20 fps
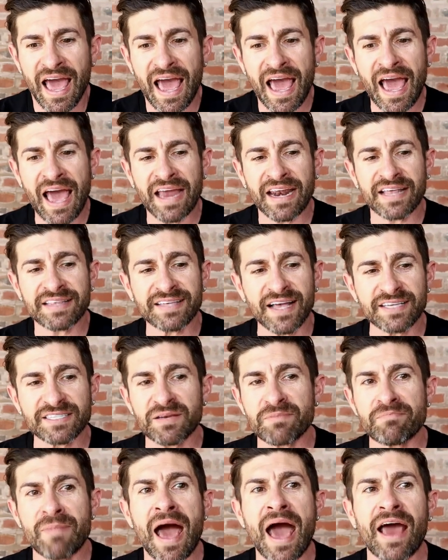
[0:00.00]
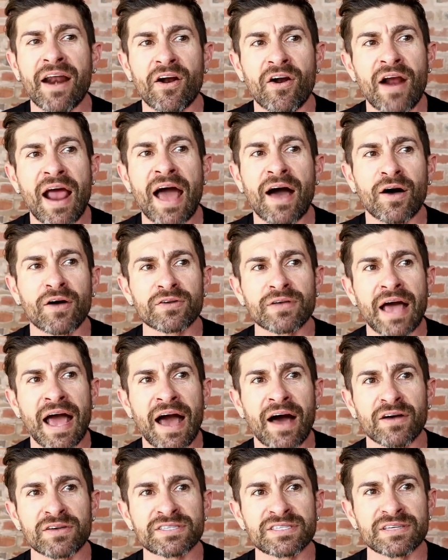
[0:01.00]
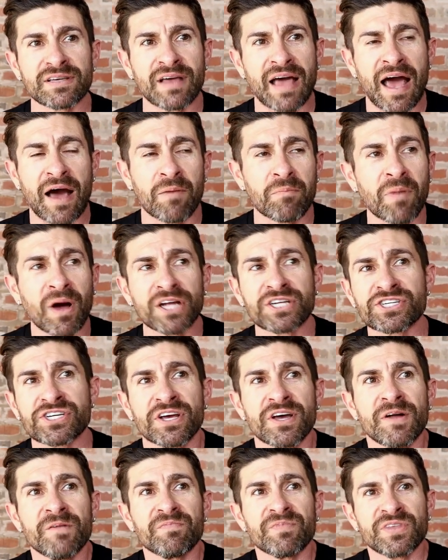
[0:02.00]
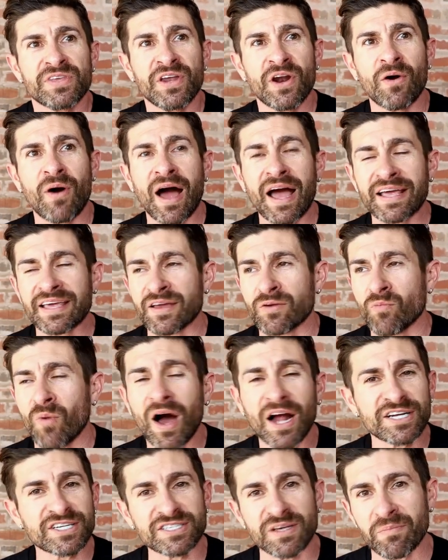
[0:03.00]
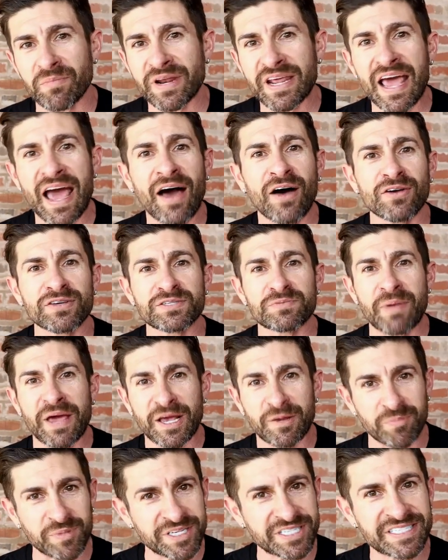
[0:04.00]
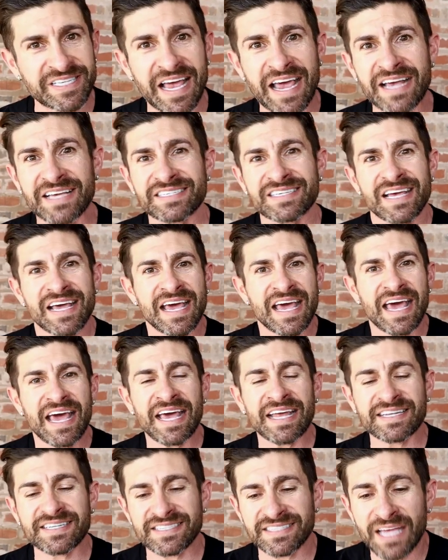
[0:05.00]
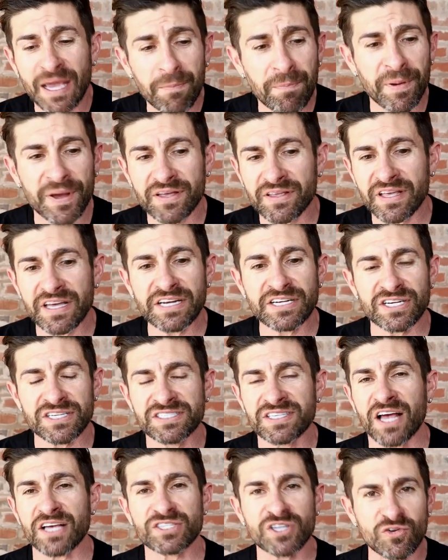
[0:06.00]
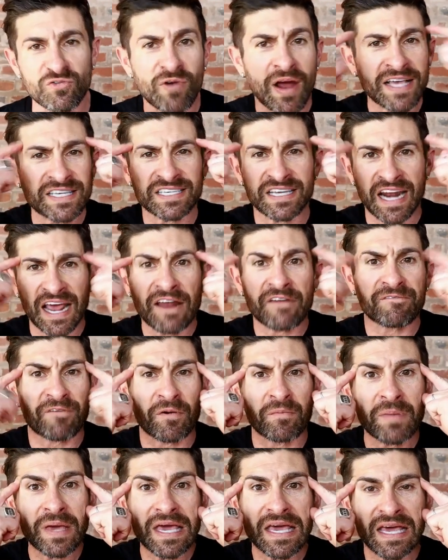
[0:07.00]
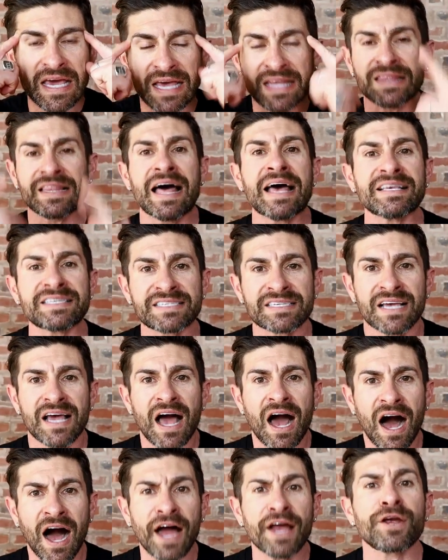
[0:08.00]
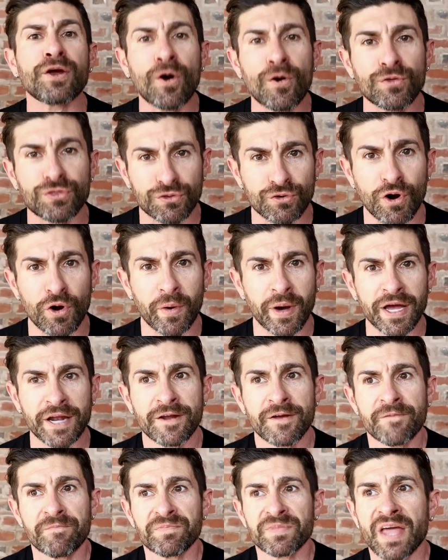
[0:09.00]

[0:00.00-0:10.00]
And it doesn't matter how much, I can watch somebody else make mistakes. It typically just doesn't resonate for me unless I go through it.